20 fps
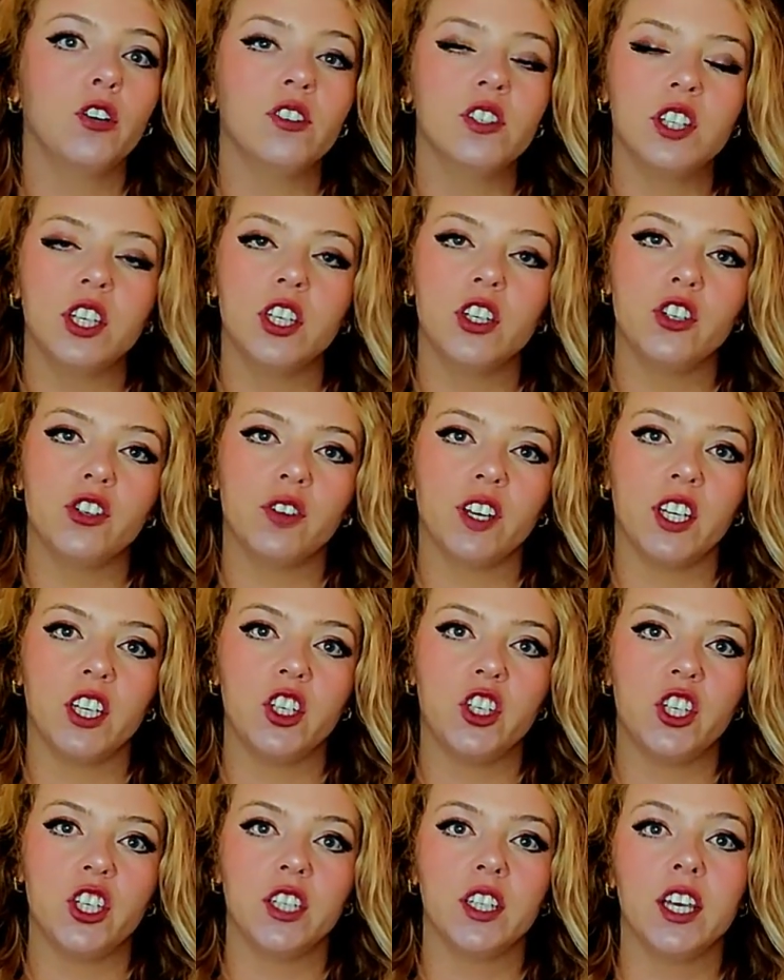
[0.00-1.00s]

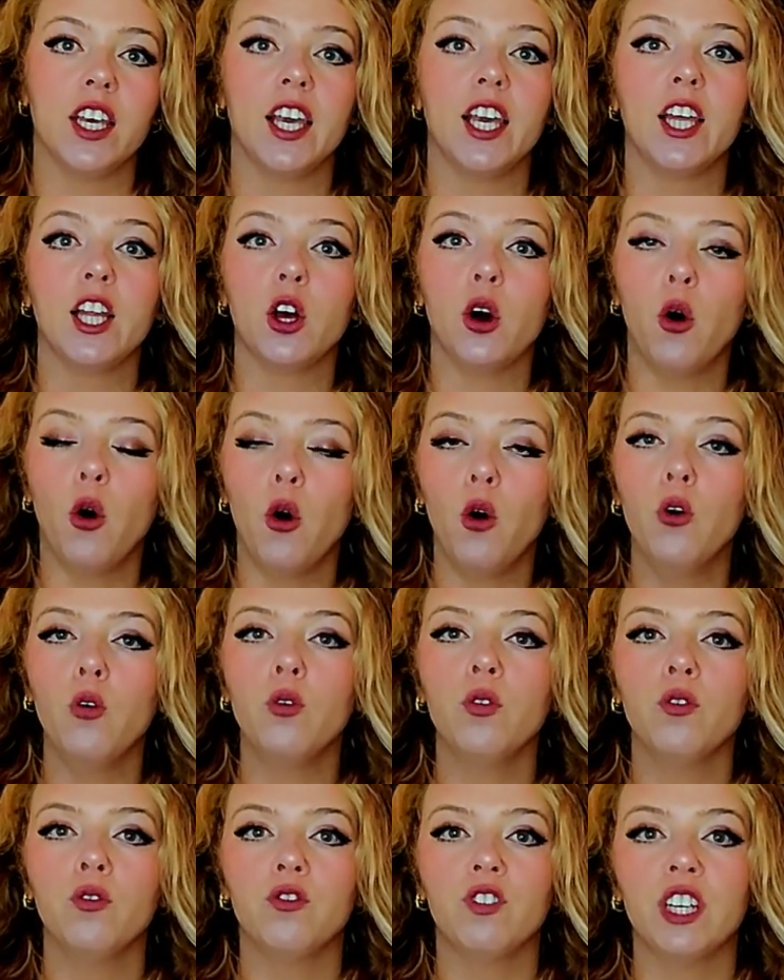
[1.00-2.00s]
concentration, it
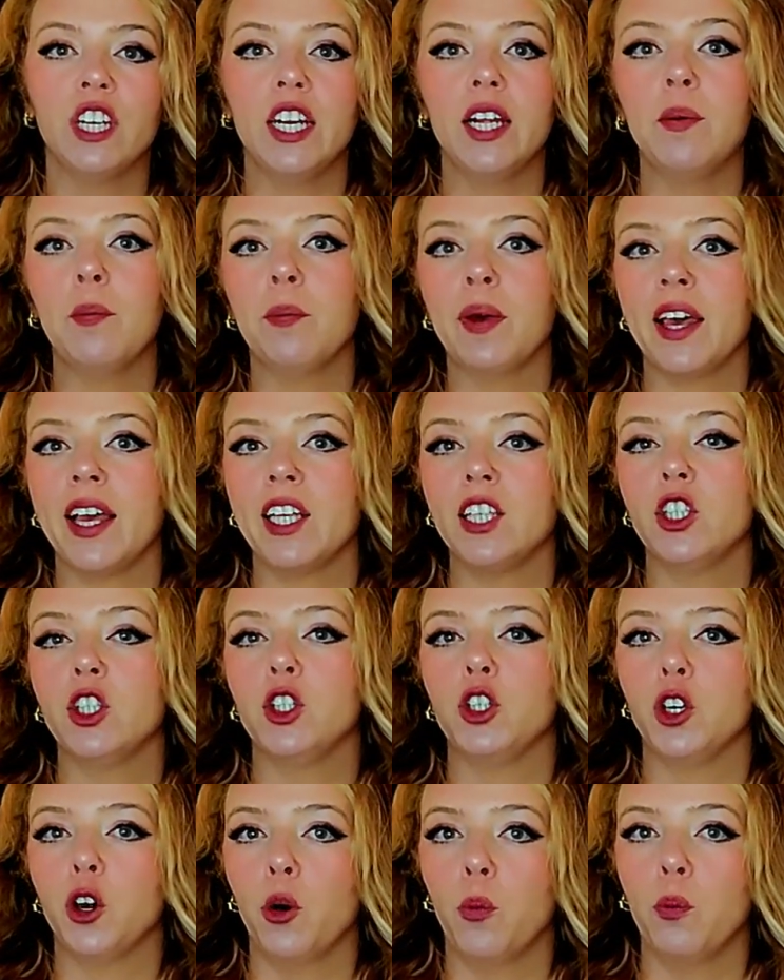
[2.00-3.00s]
all really makes
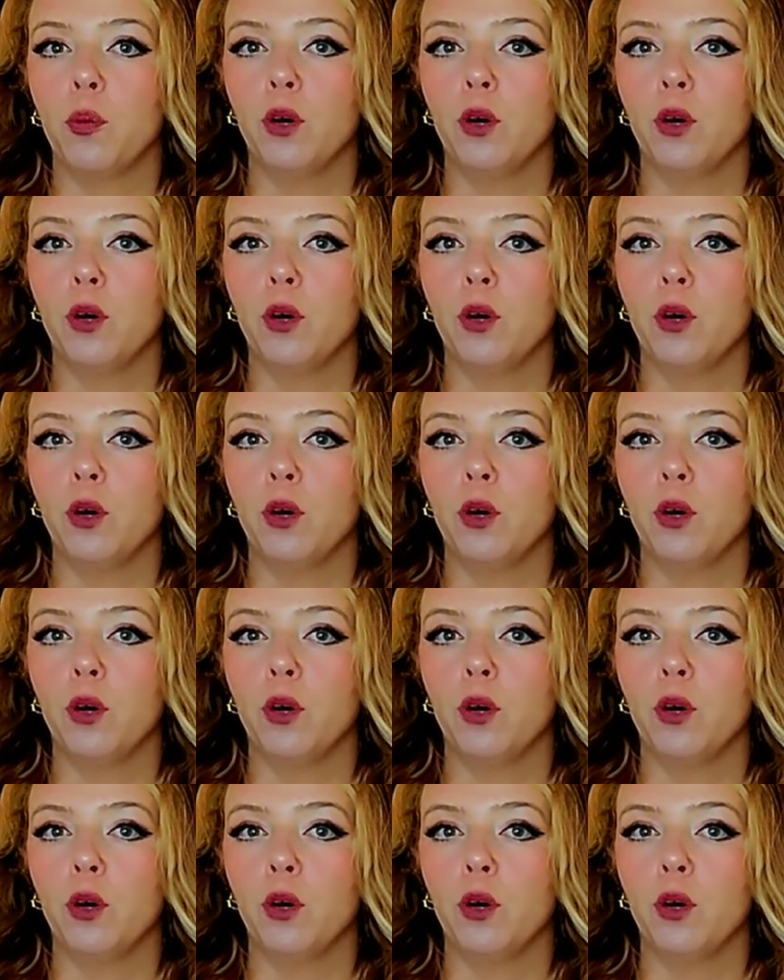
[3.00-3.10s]
your